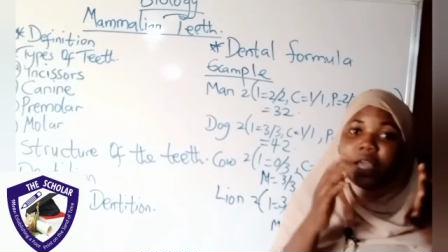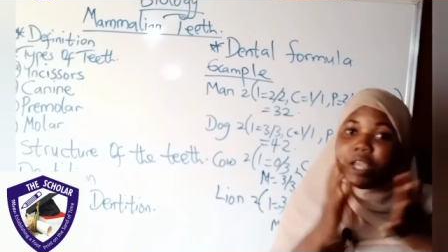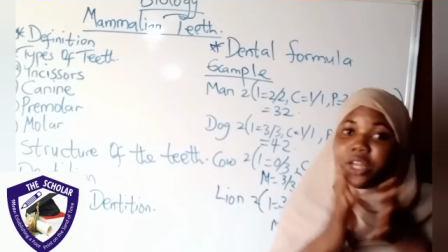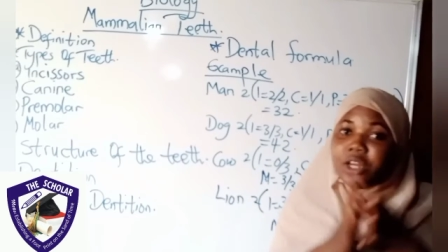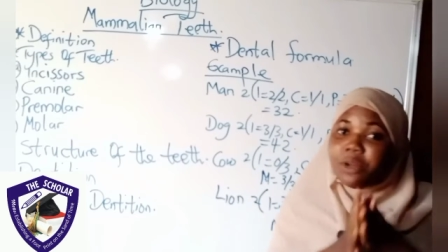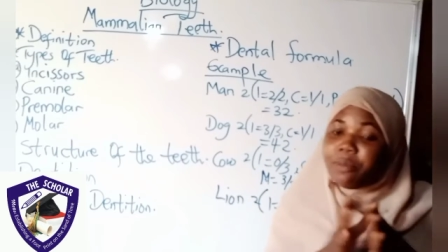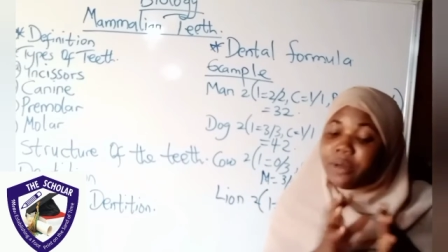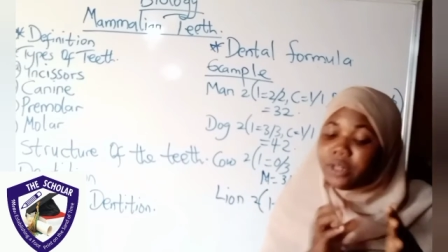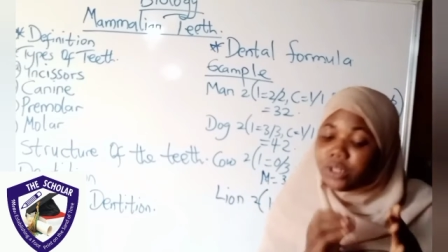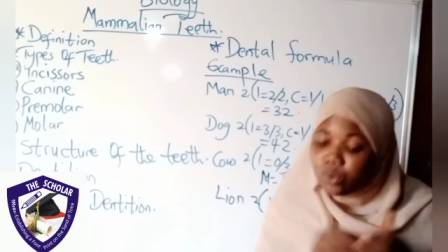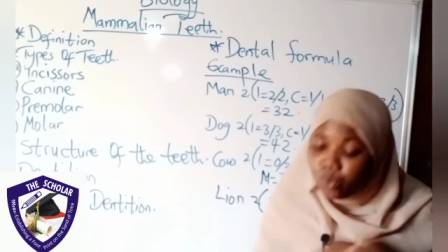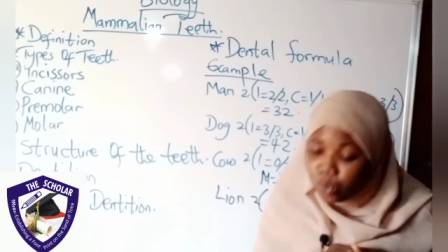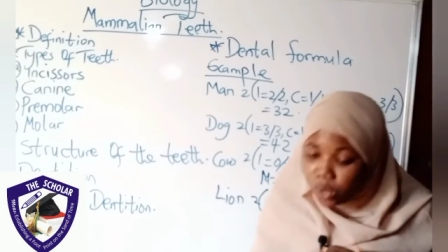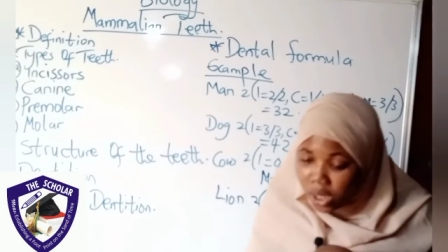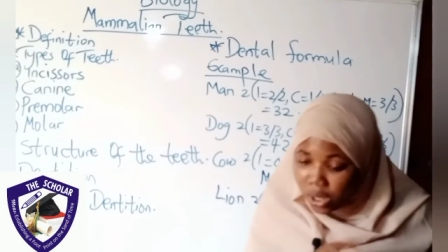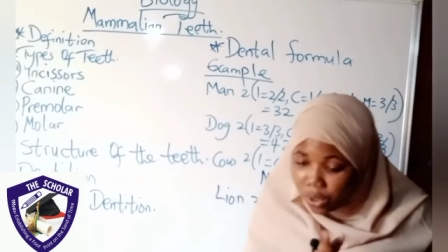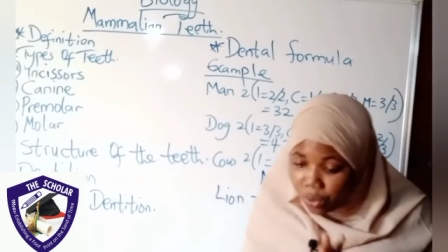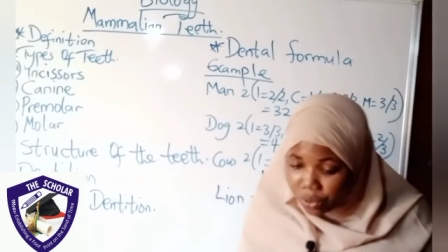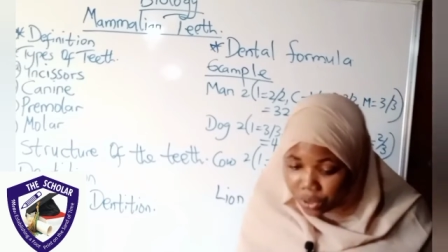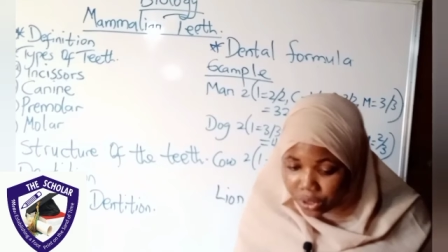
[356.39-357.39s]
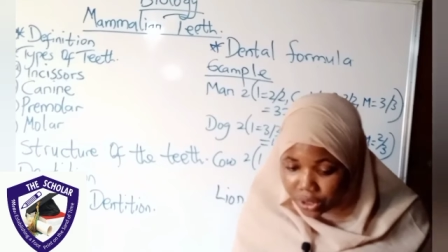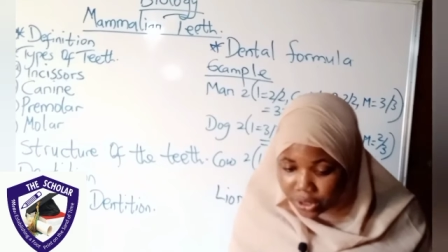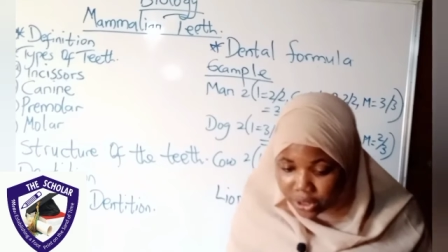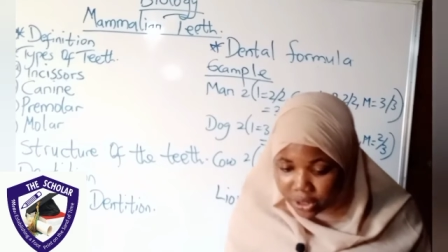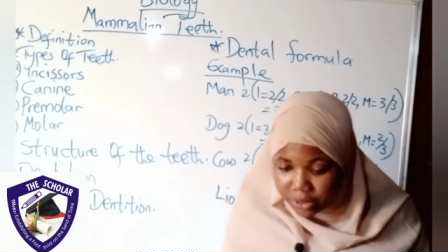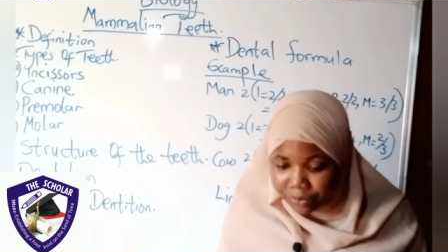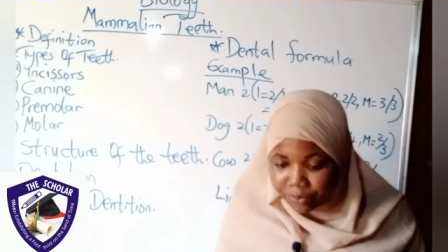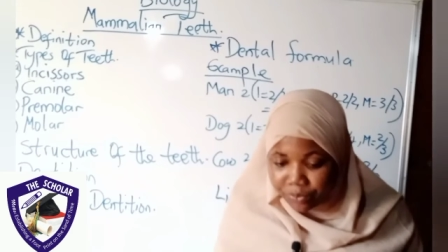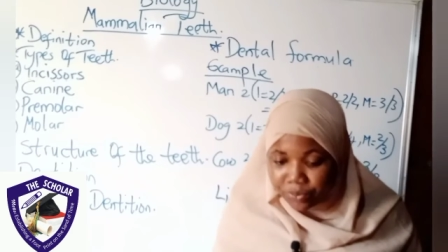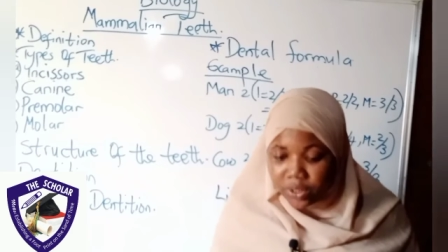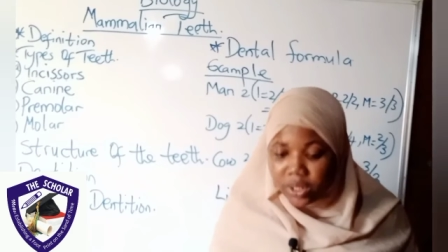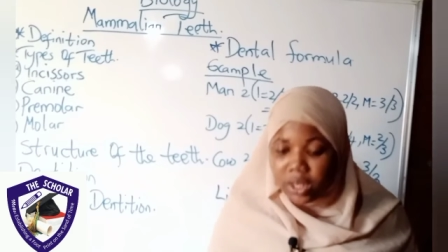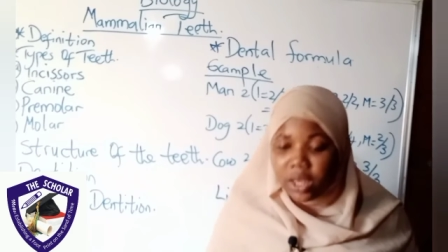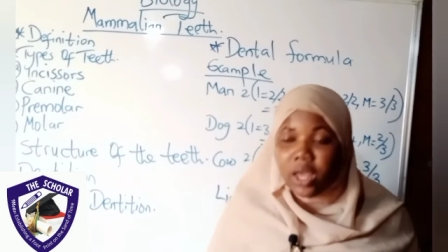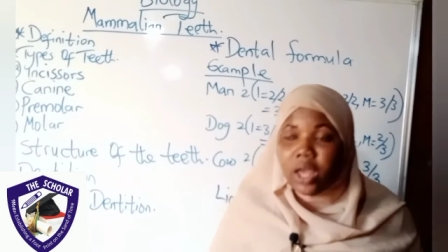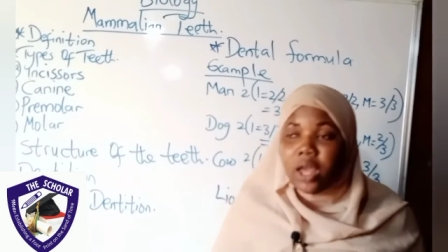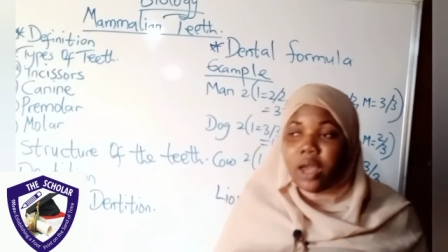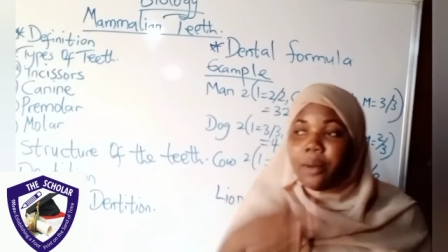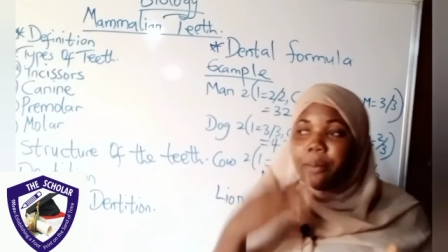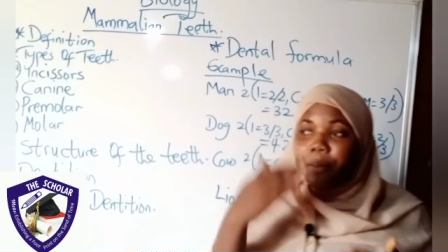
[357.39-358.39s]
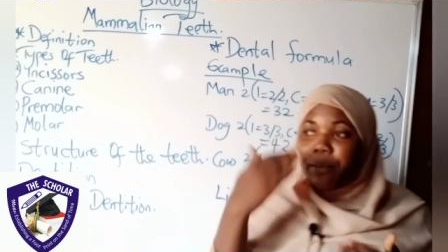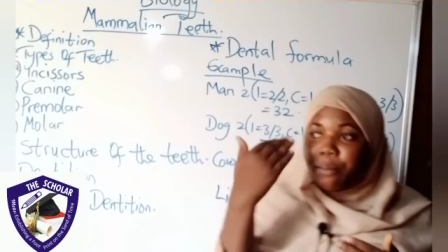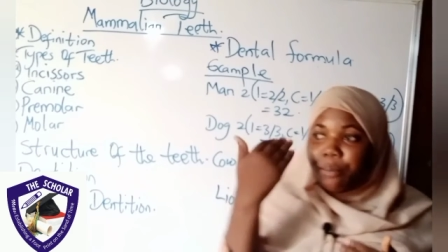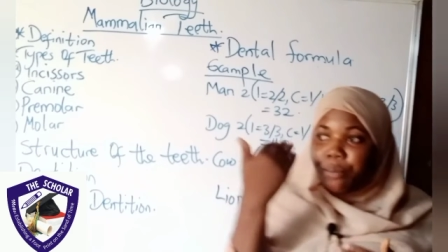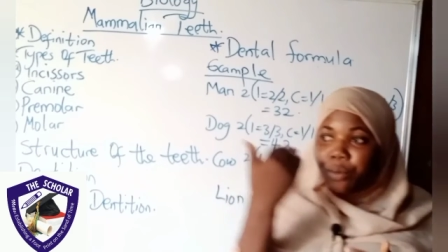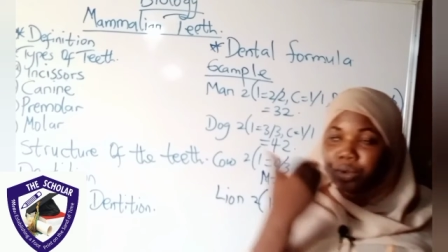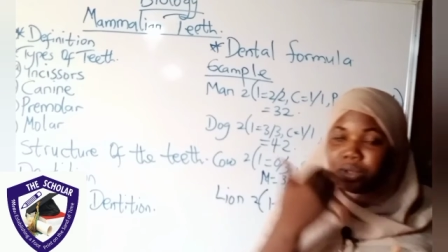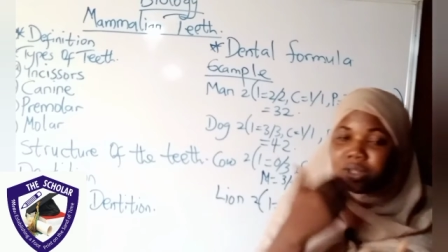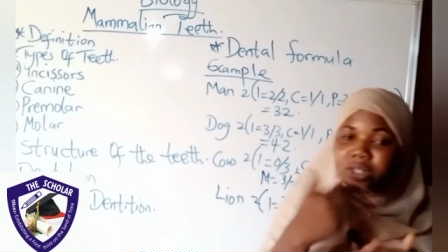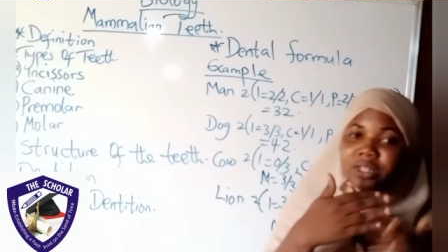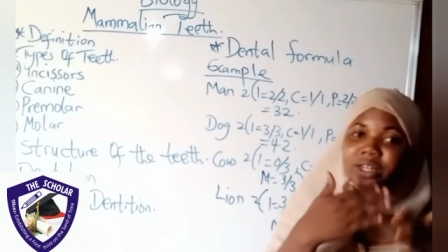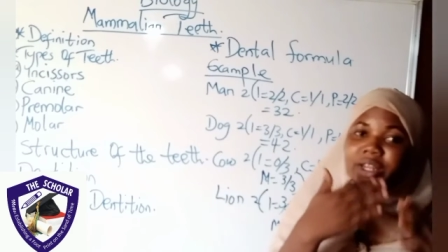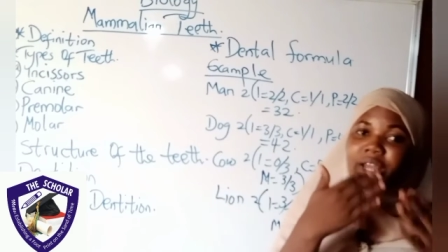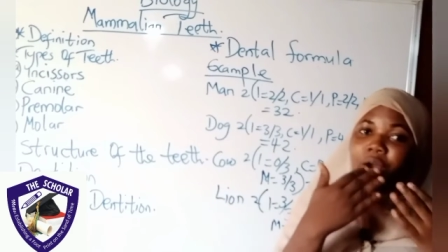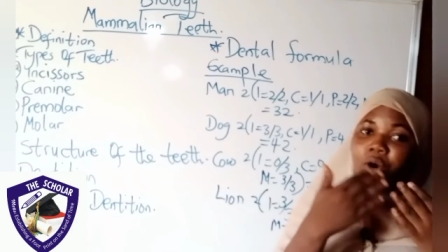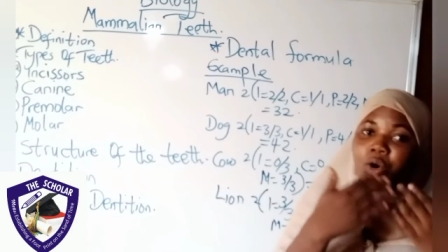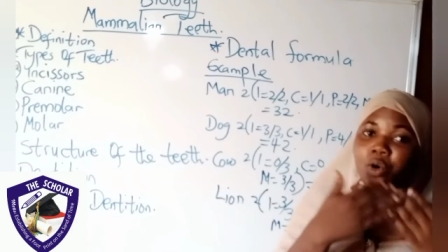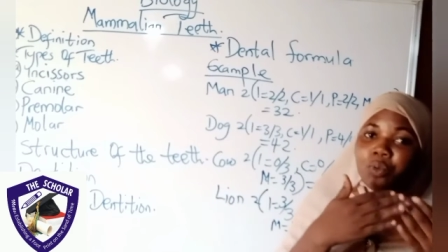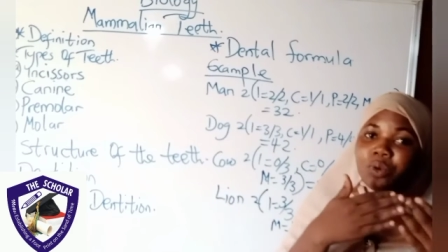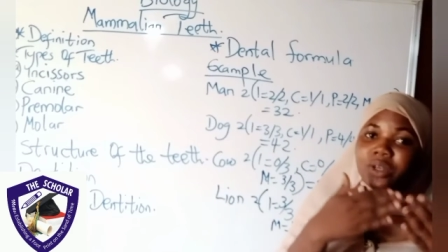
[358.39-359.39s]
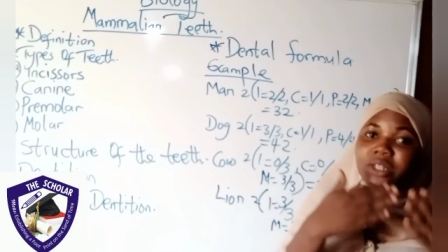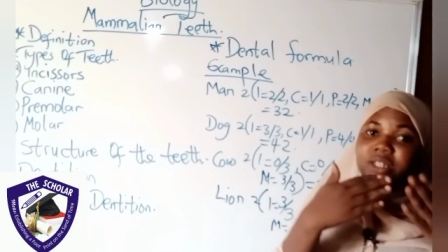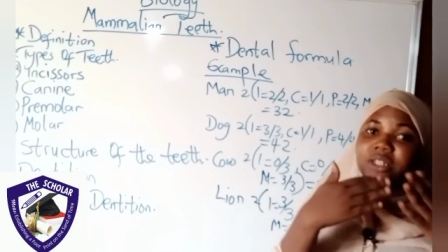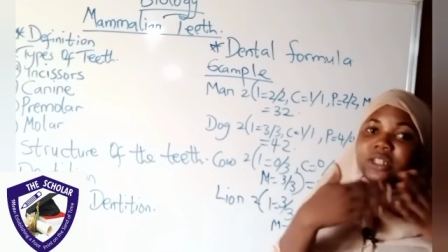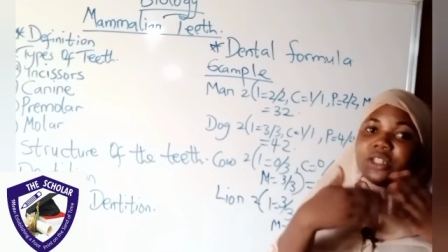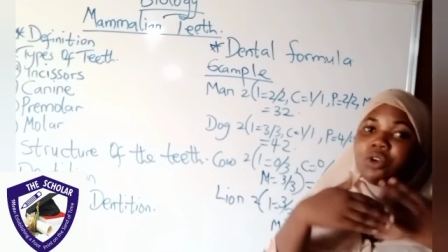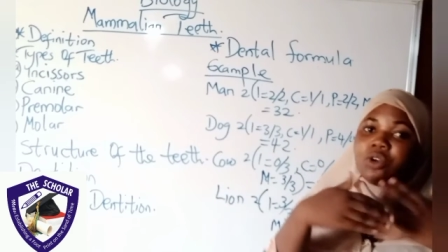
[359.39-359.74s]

in a particular organism. But they are always in